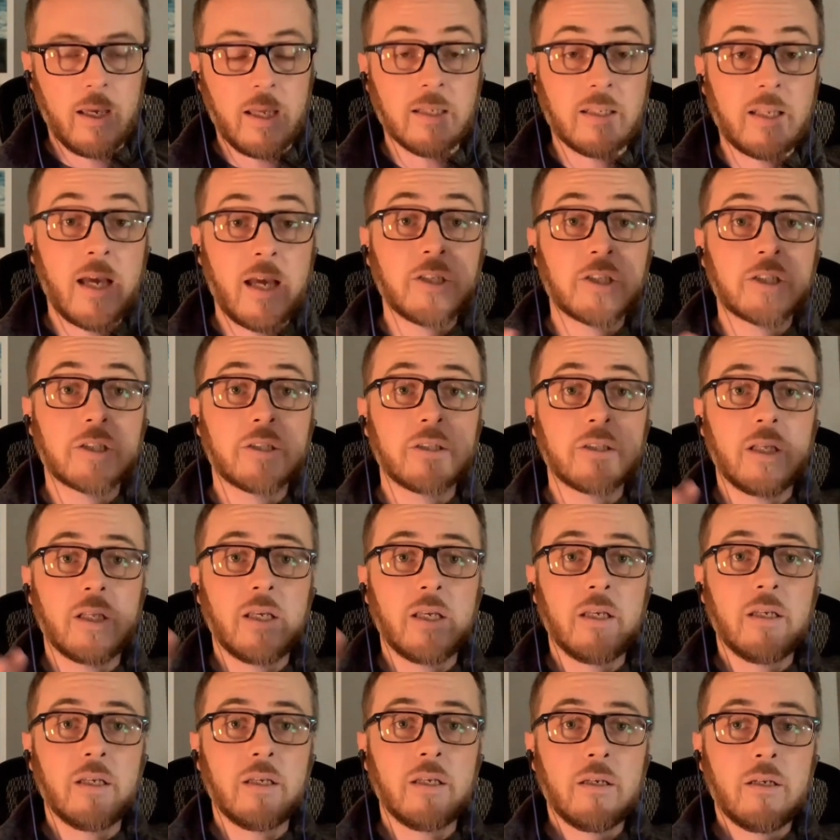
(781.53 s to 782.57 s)
uh,
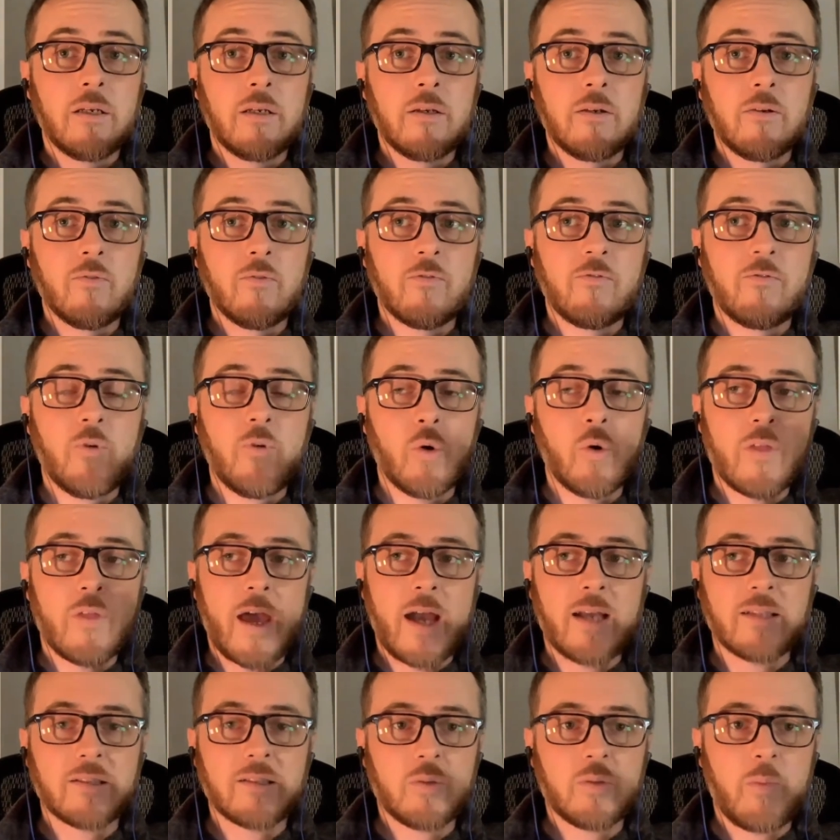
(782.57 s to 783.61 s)
intentionally
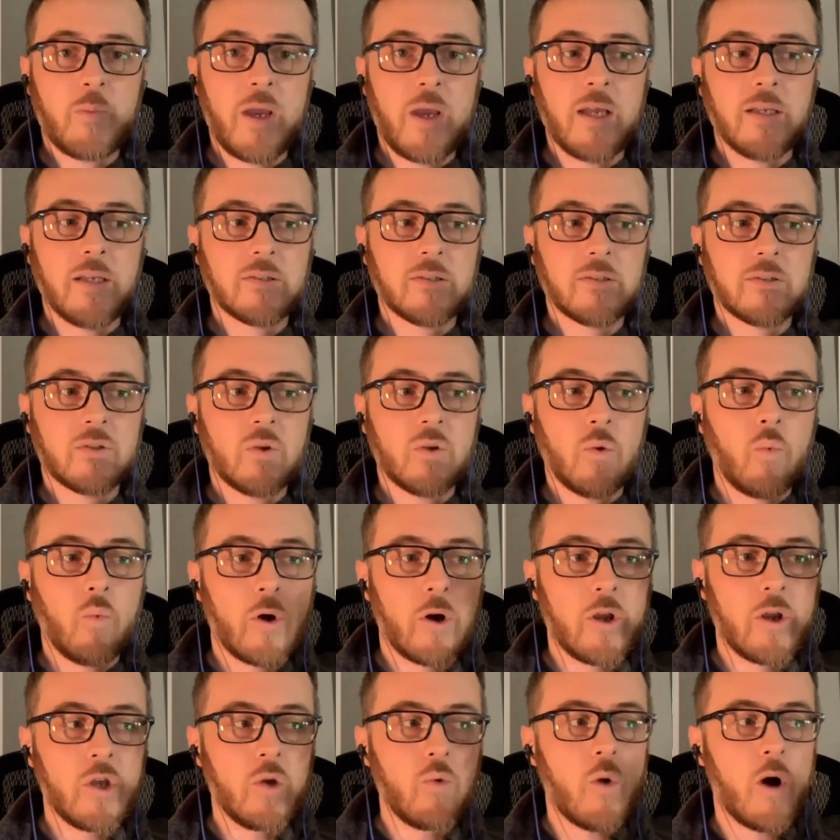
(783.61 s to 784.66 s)
for that
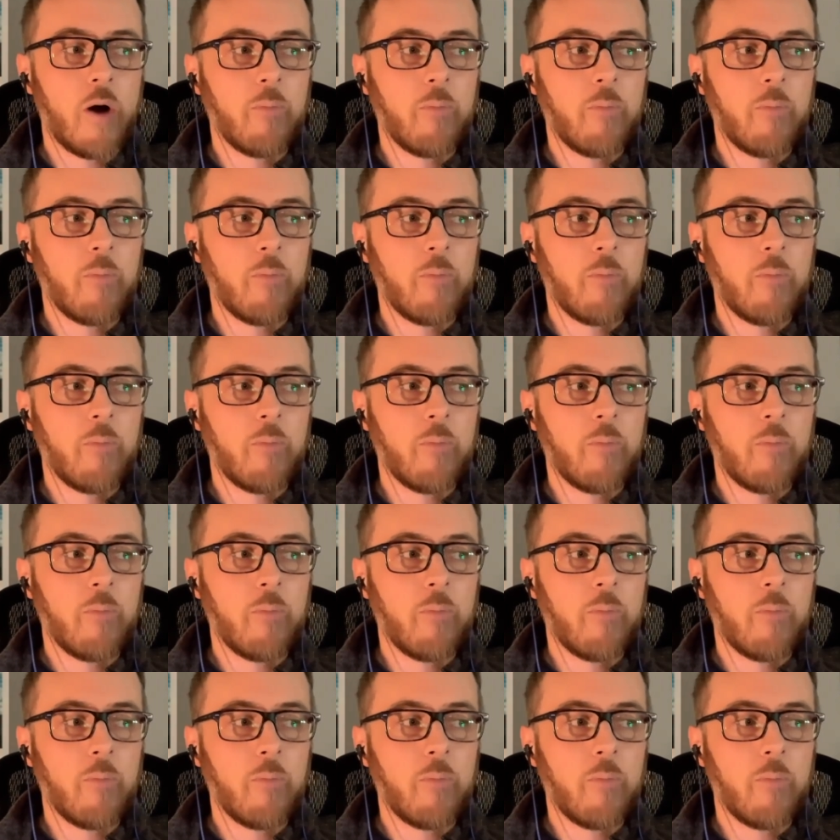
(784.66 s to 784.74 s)
space. So